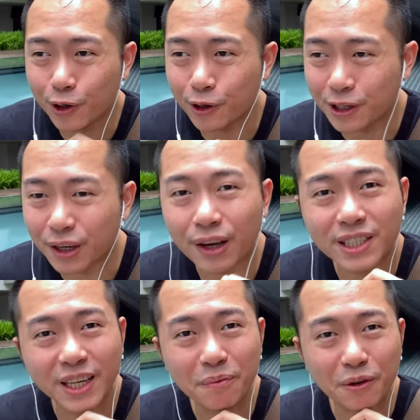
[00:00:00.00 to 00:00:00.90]
you're
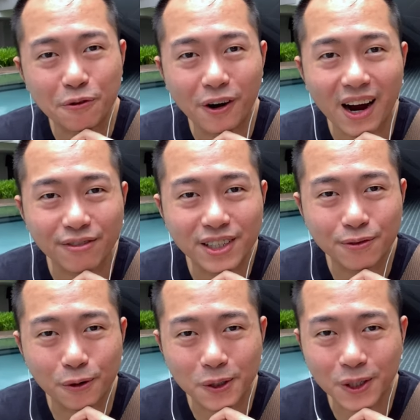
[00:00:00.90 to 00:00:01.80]
seeing before after
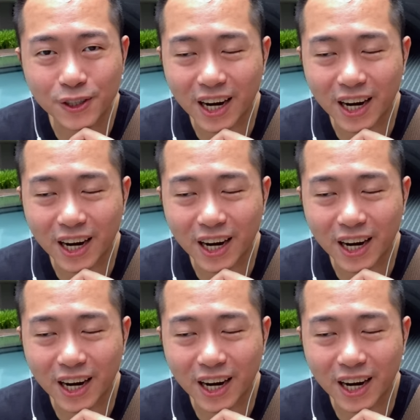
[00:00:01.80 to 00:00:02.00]
photos,